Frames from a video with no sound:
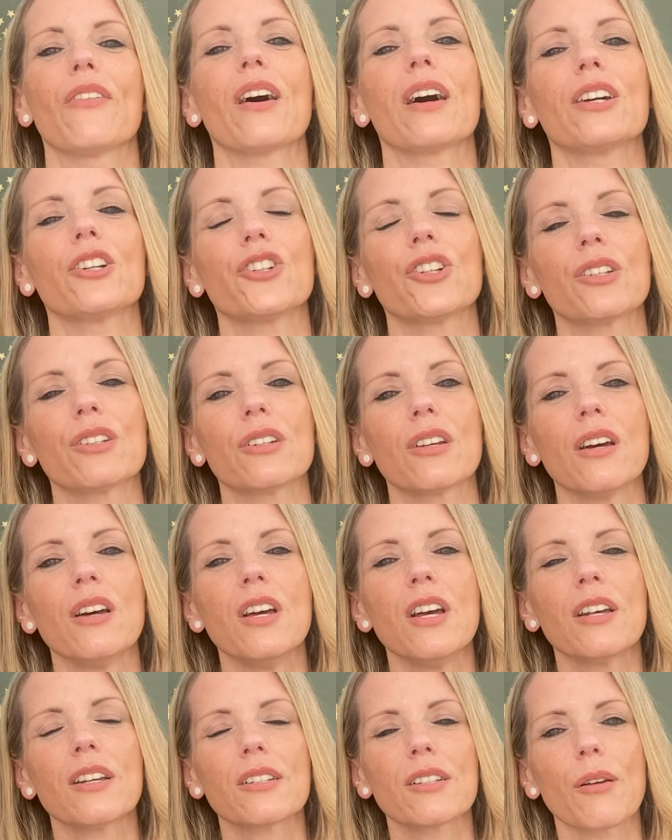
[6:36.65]
That is just a,
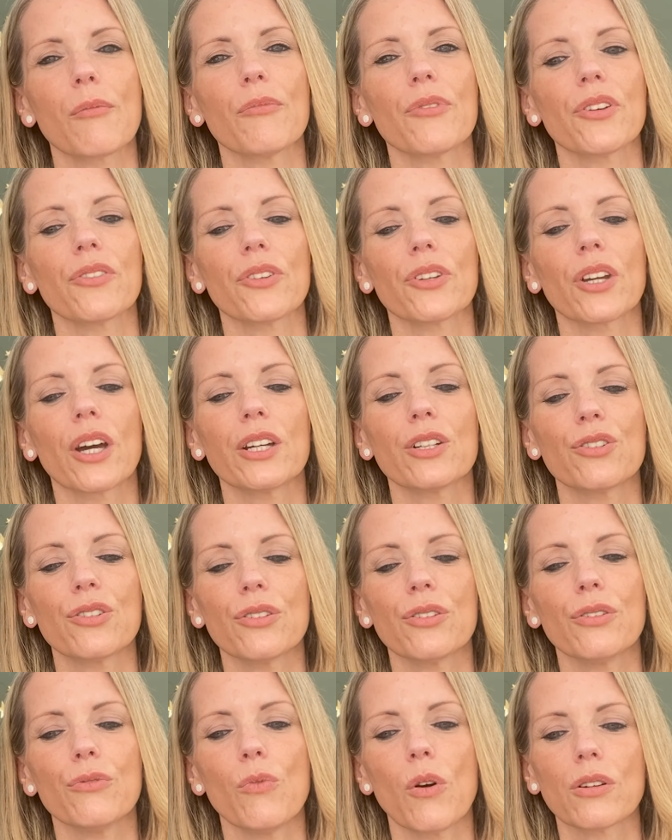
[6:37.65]
something that I
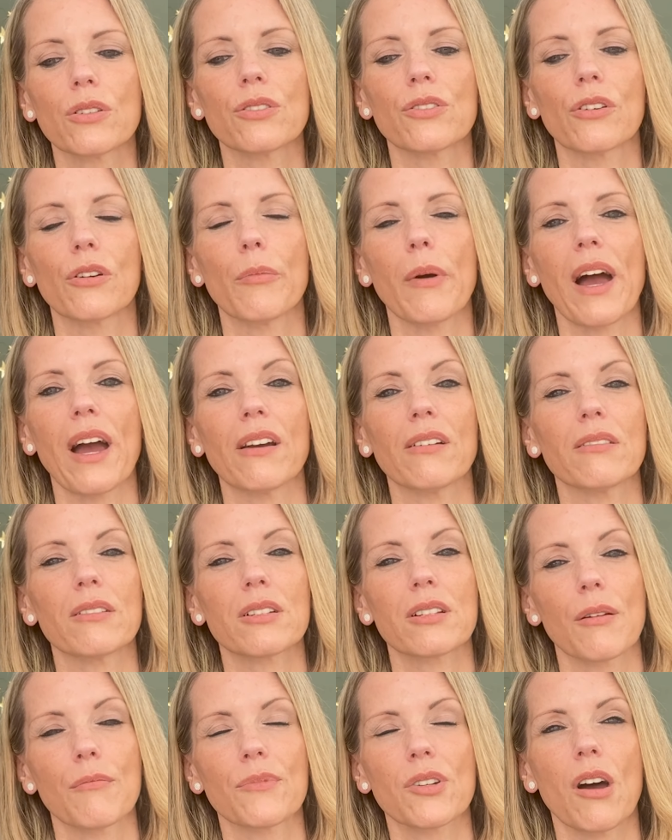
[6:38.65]
do wonder about
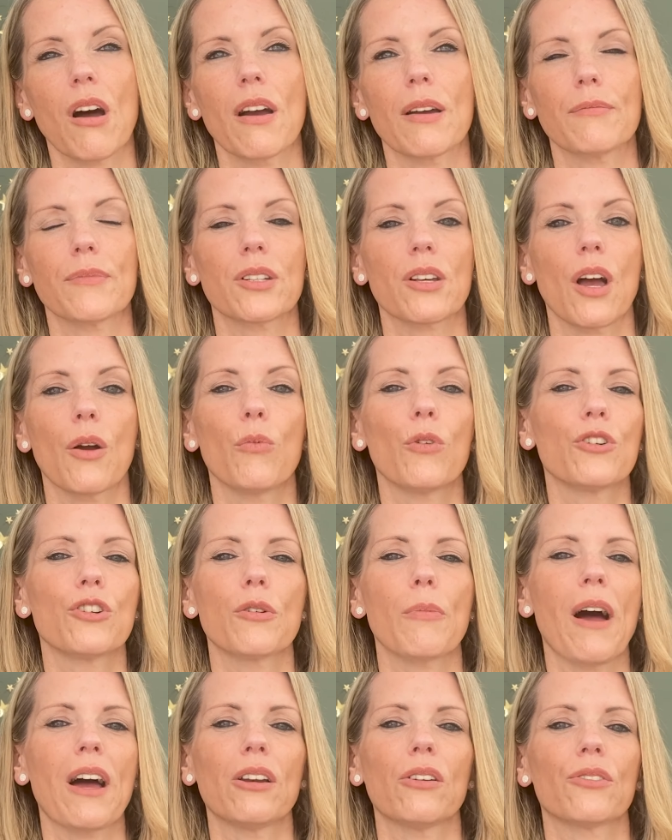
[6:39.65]
sometimes. I wonder
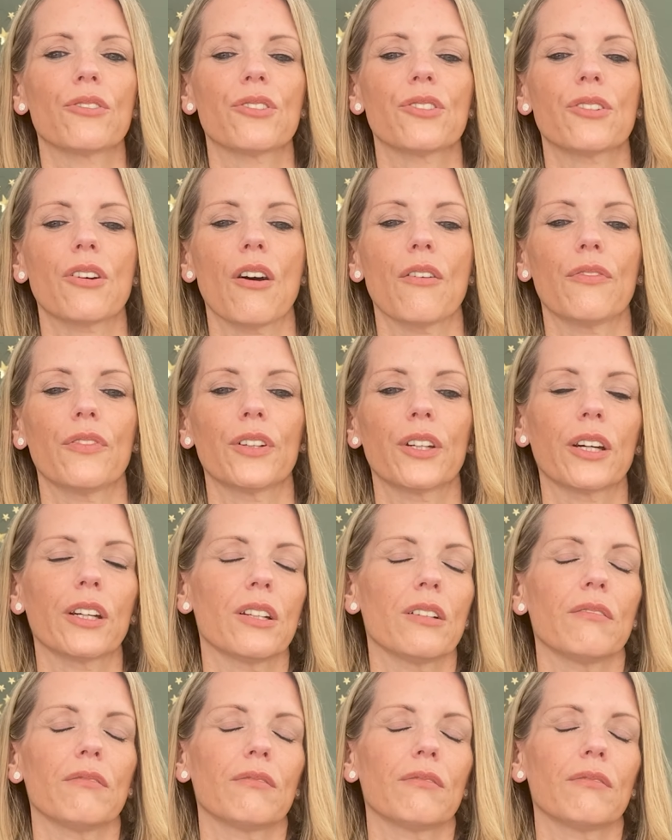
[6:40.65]
about a lot of stuff, and I